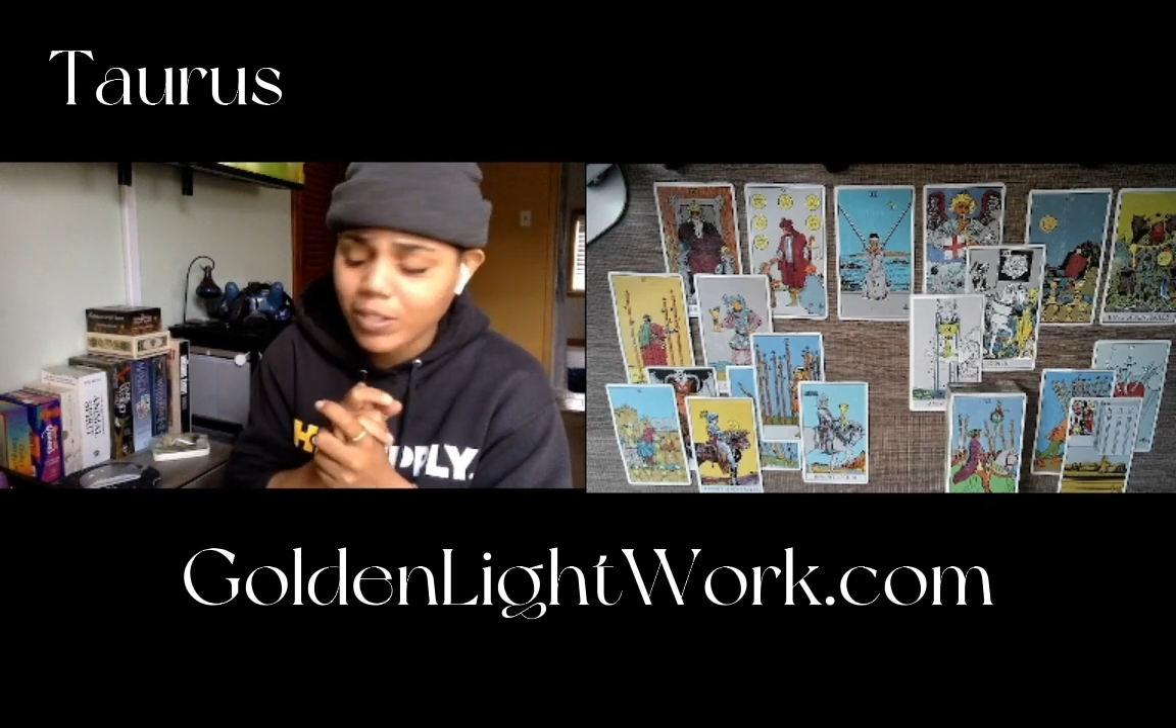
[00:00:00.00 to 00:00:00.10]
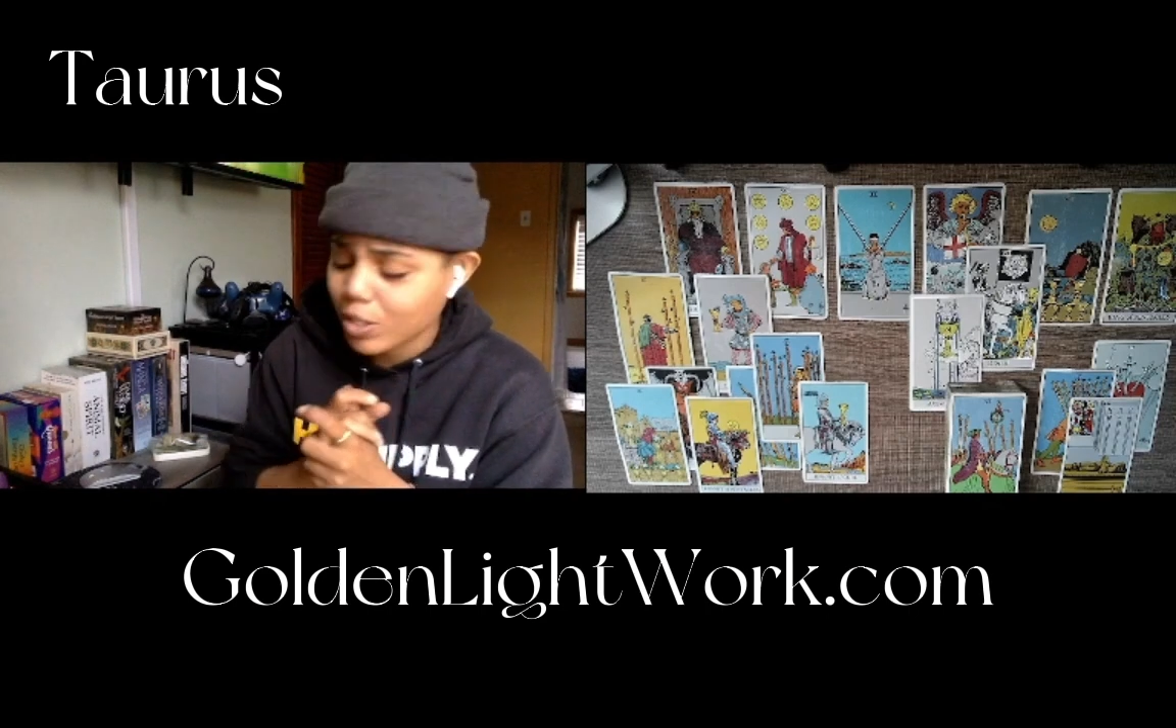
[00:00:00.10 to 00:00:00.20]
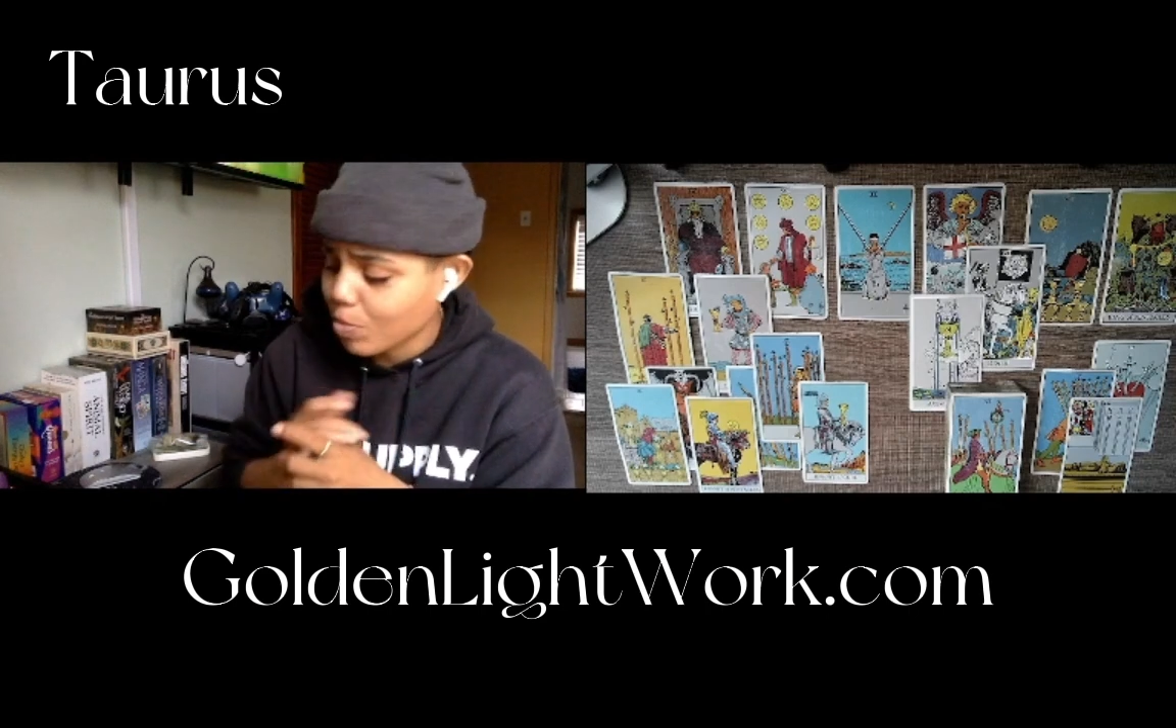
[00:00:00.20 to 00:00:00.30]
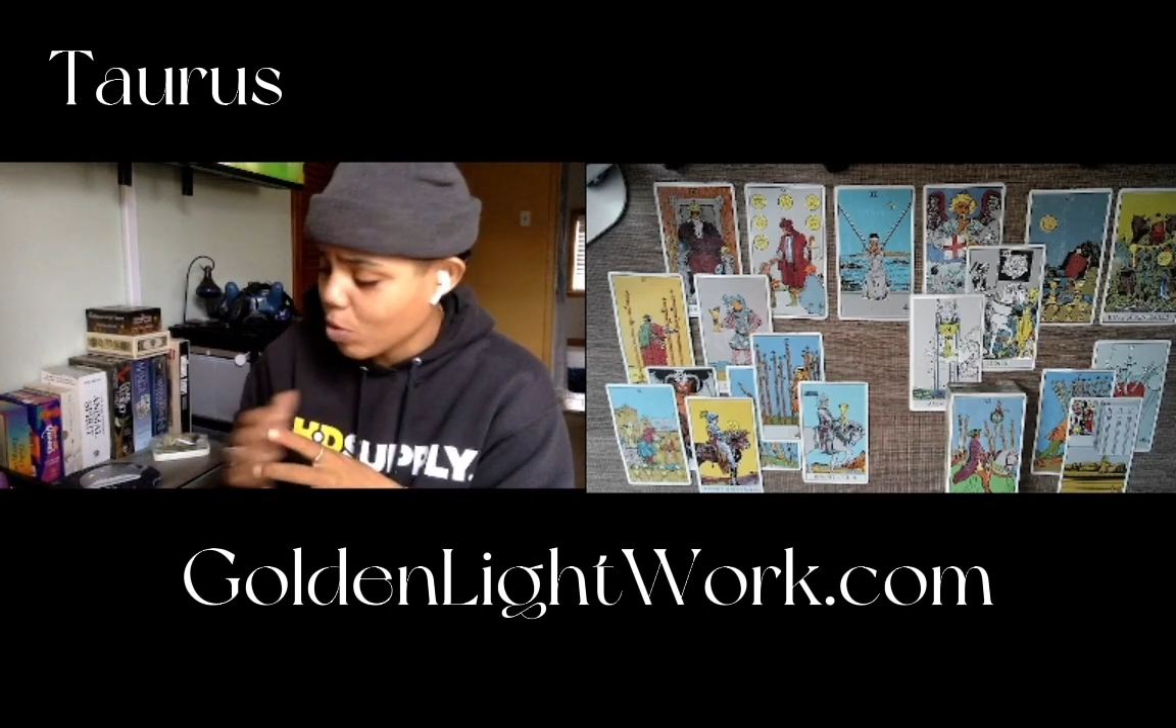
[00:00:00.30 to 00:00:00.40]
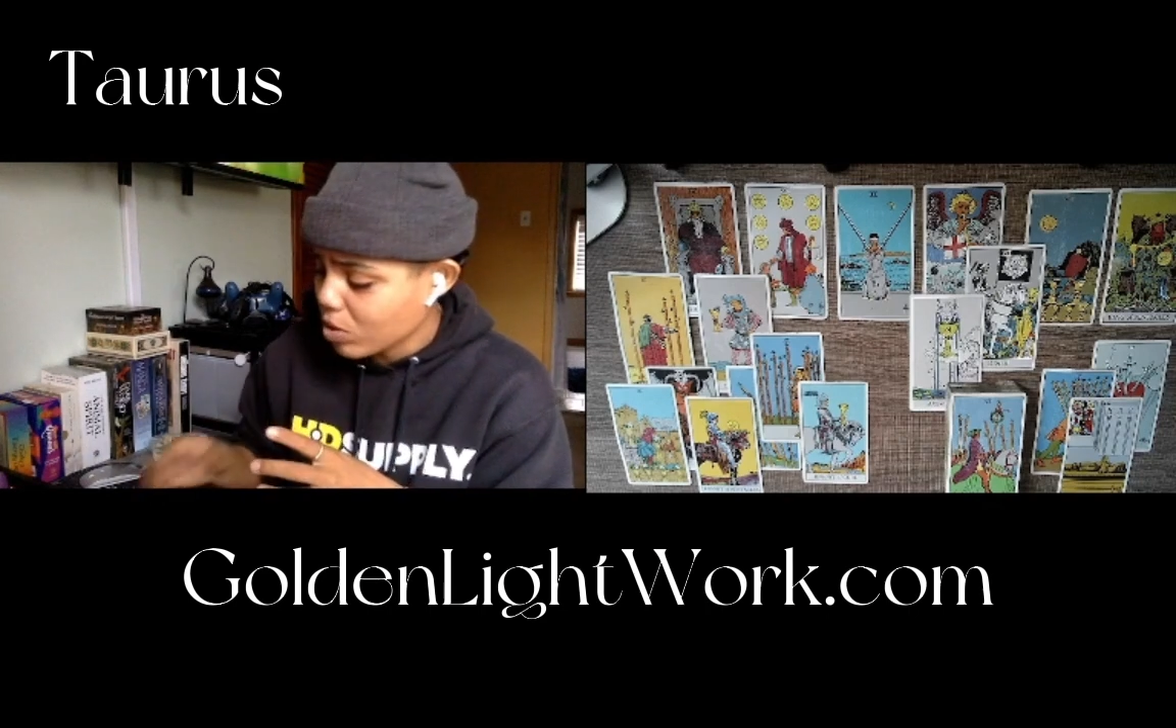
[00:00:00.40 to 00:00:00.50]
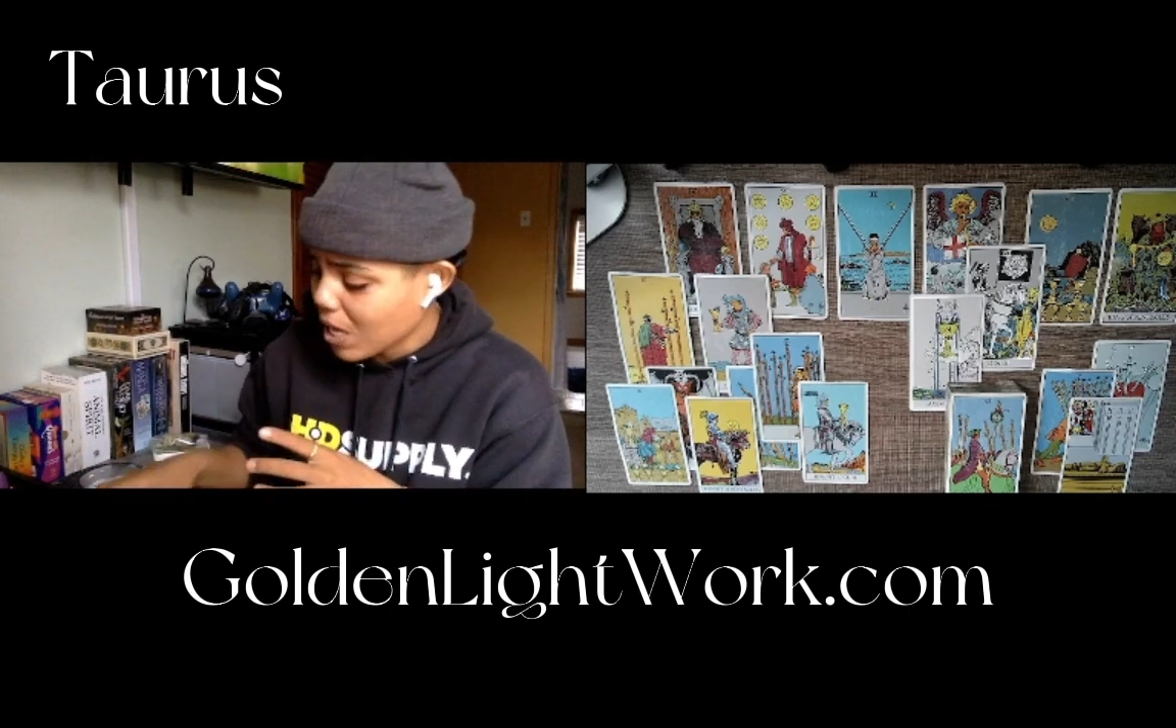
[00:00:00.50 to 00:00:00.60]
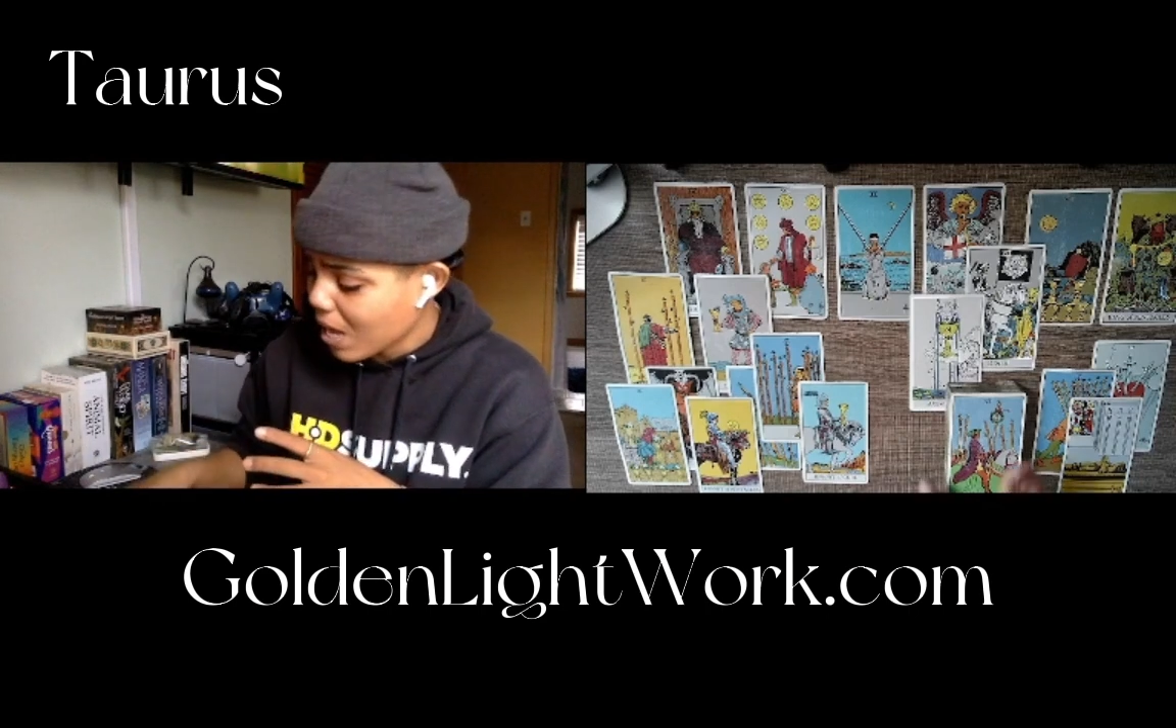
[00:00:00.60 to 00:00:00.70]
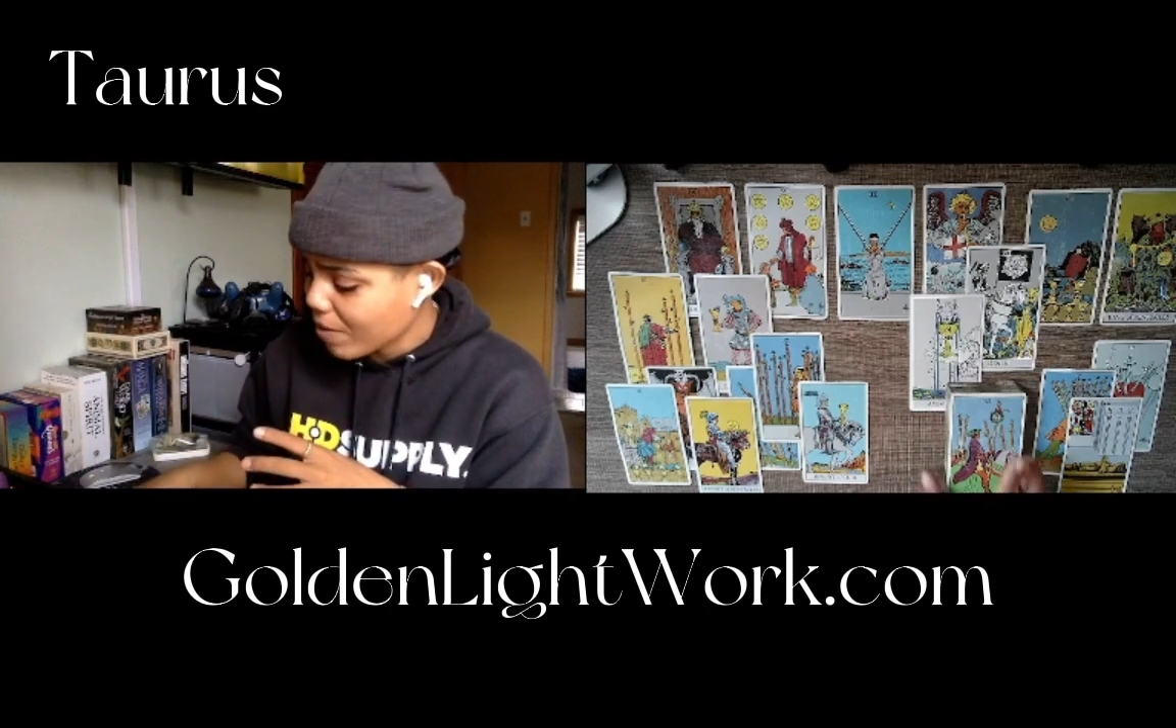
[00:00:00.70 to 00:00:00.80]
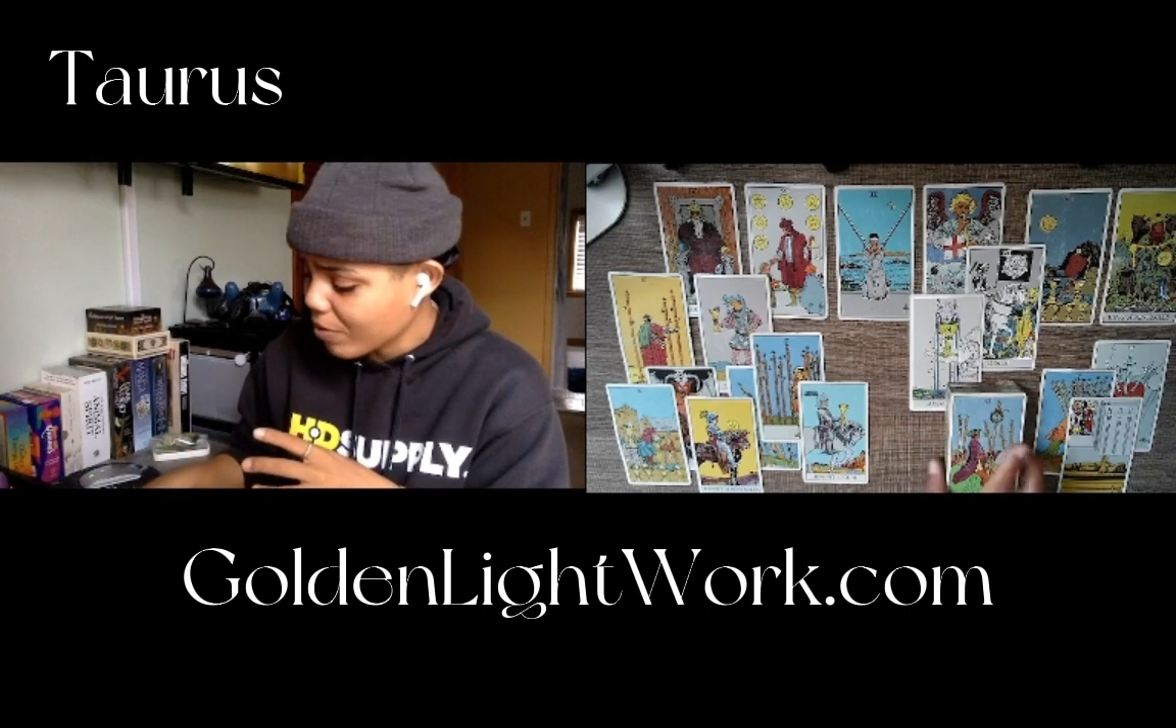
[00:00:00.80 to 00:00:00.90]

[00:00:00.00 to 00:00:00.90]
to the Most High